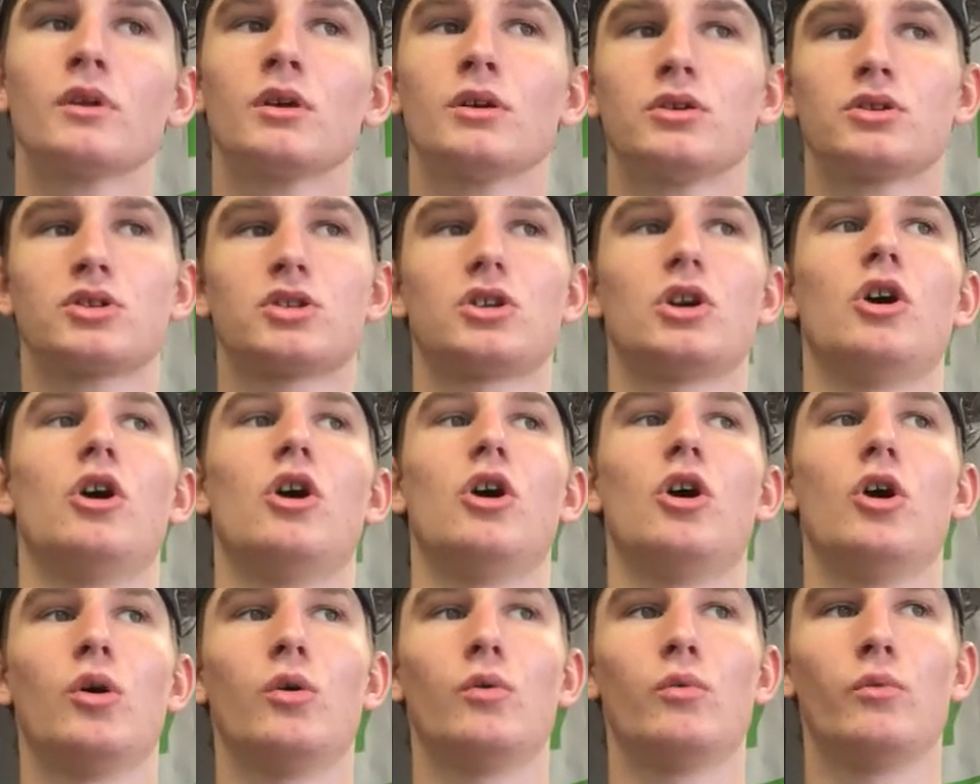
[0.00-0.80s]

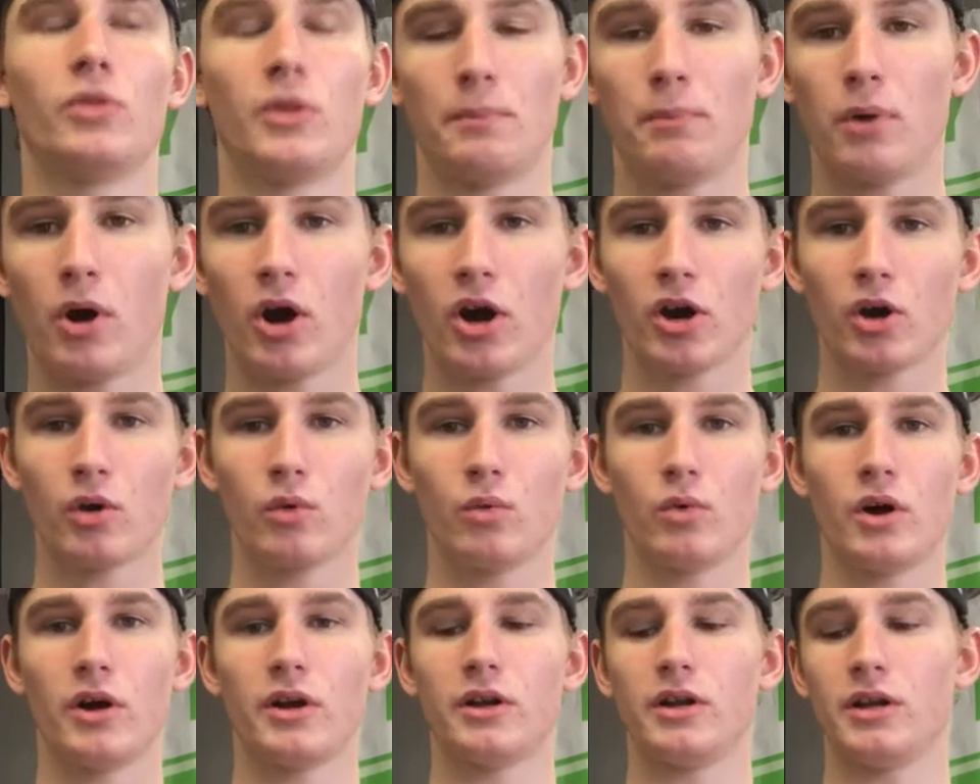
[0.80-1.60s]
So the Park
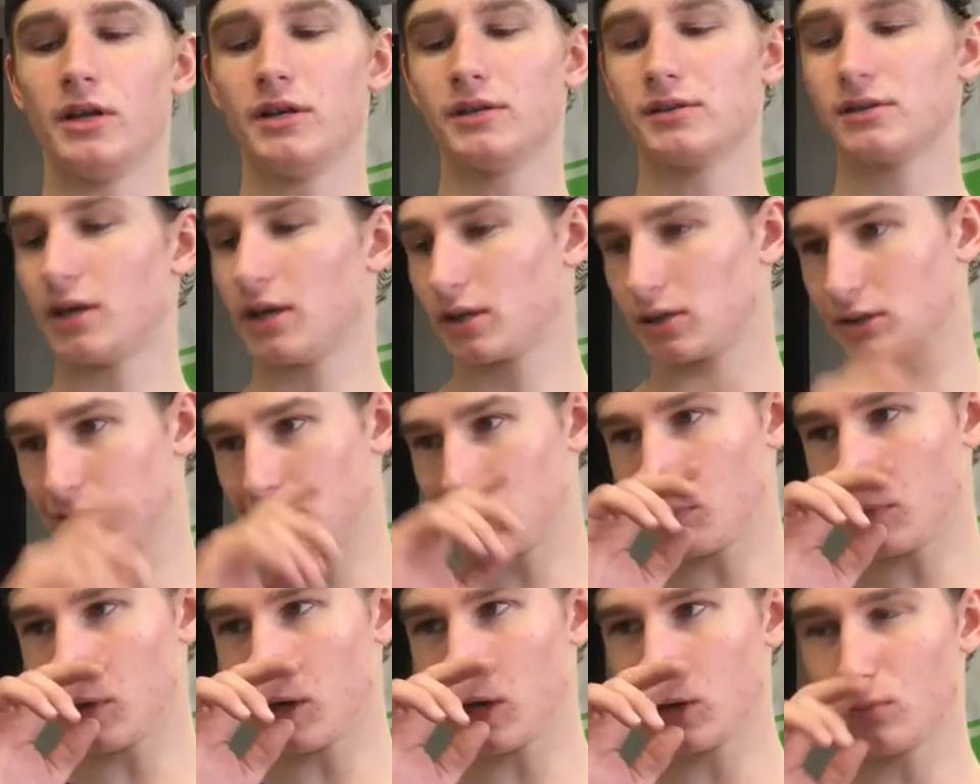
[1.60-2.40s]
one is like the
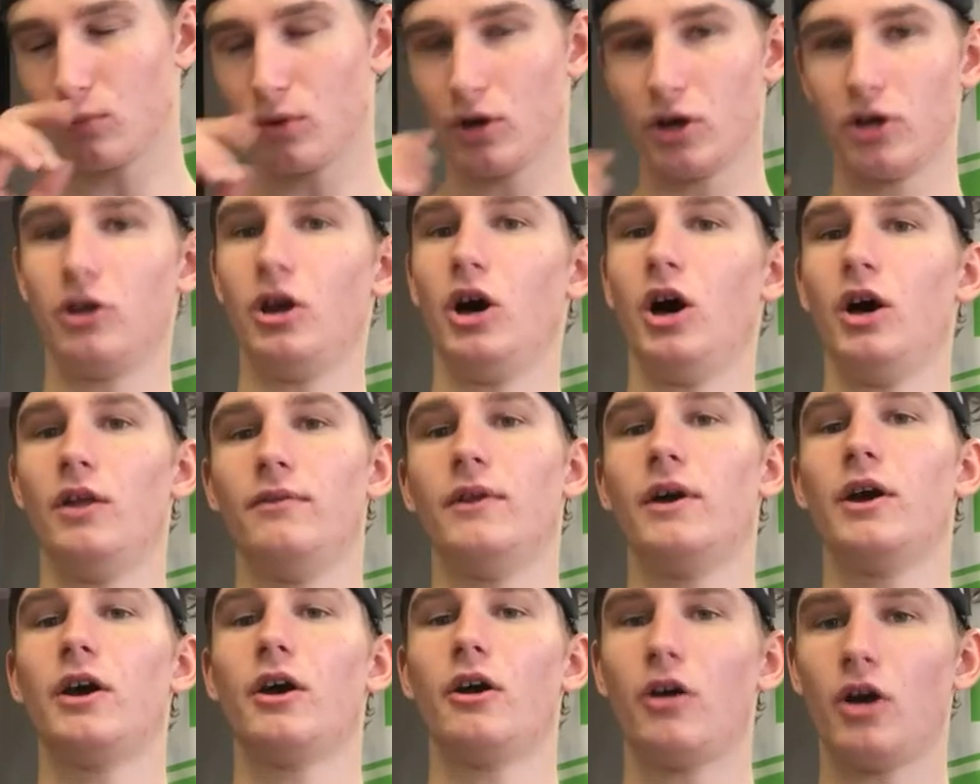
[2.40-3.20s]
main one on
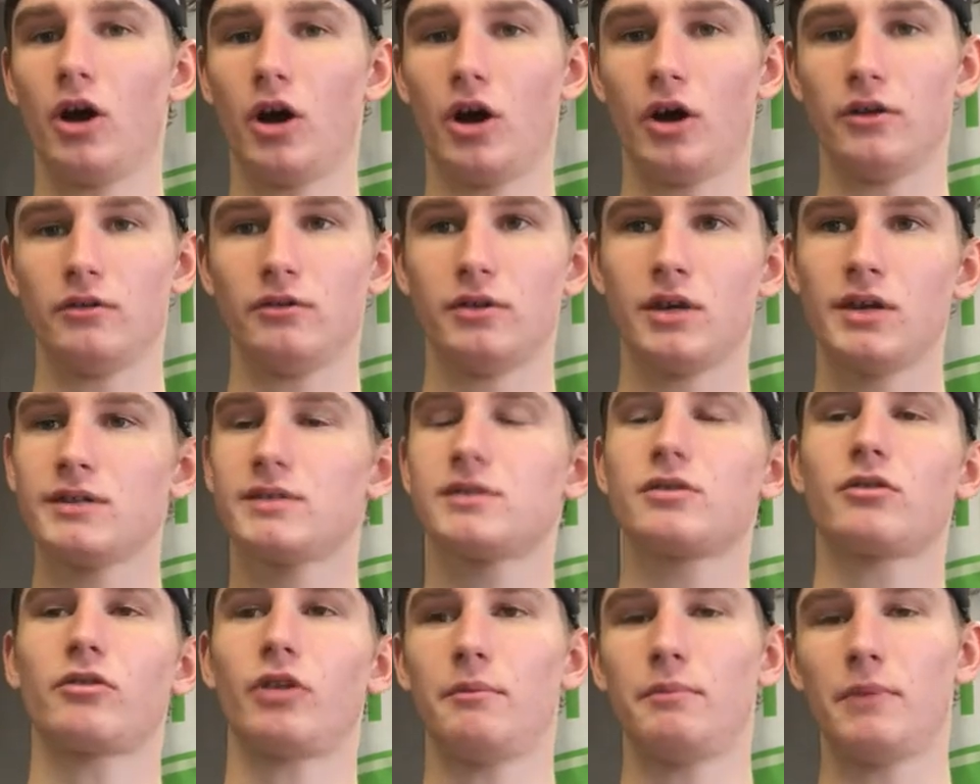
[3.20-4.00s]
there on
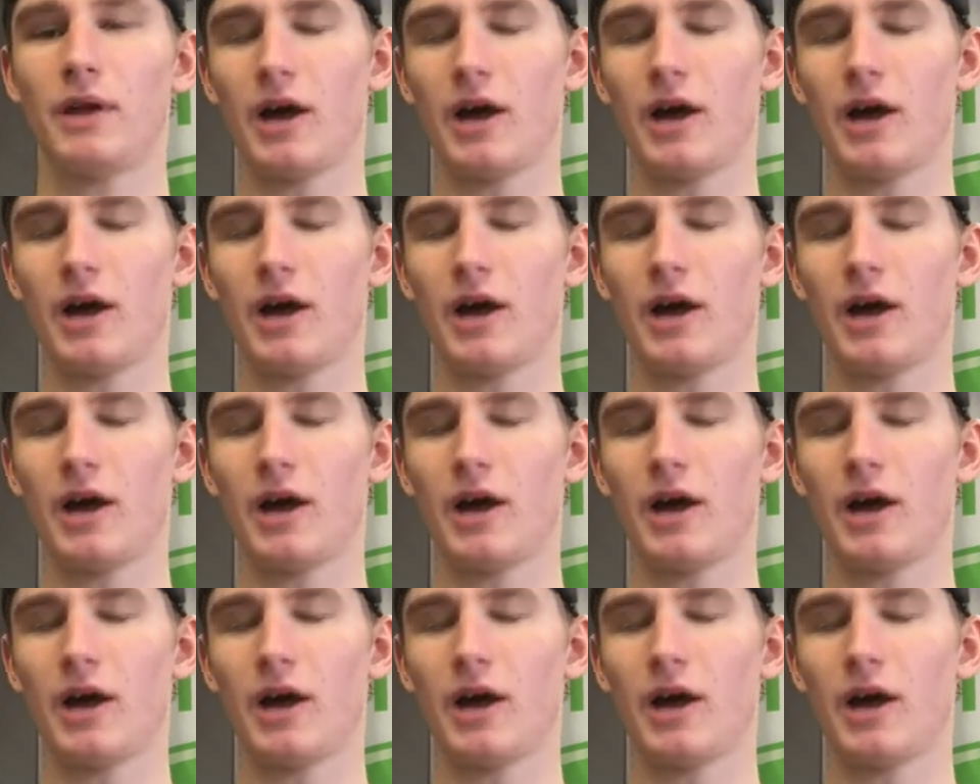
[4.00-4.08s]
Instagram.